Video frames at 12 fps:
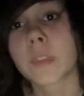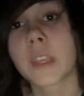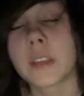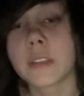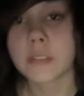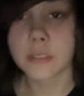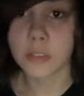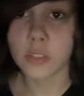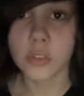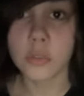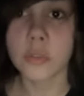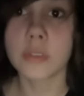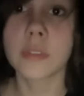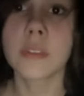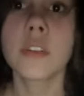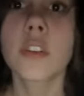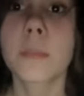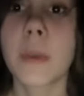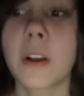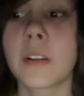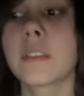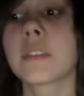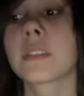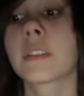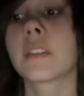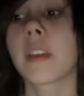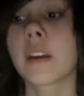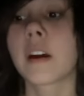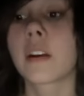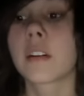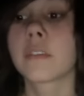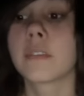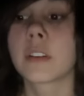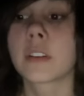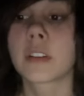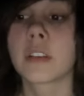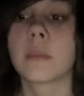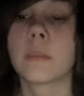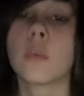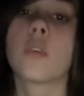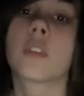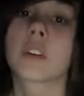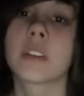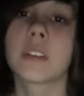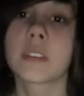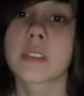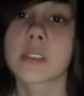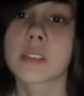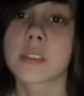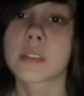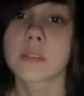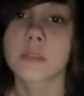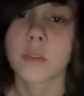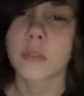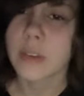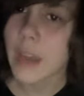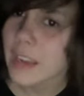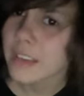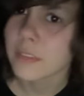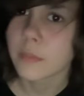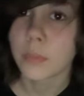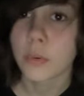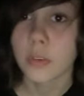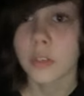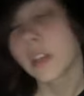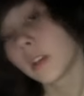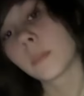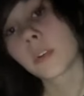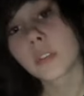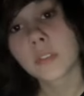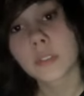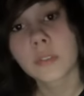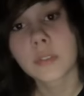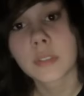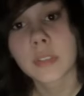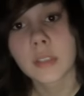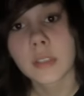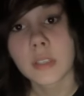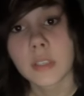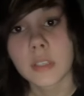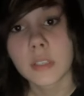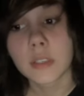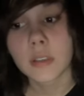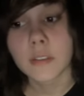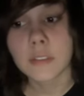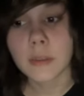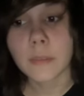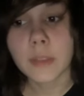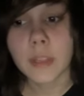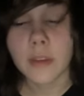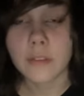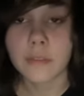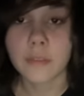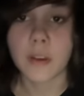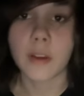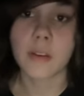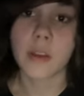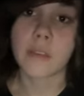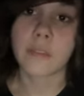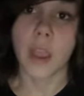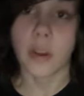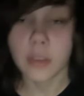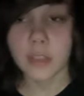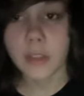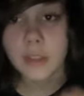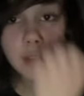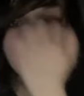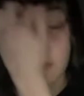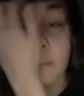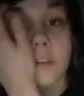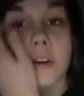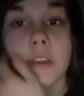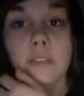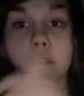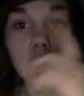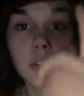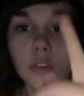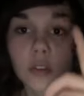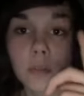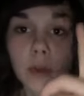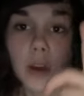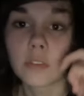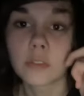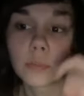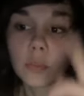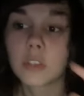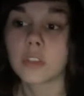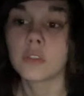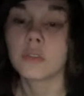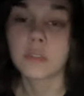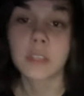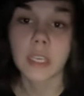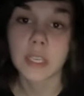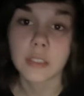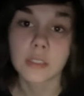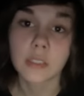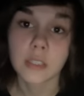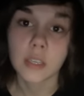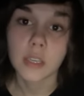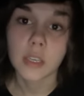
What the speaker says: is, you Nook miles, they are very important. Well, kind of important, because you see, something I've calculated, for every Nook miles point you get,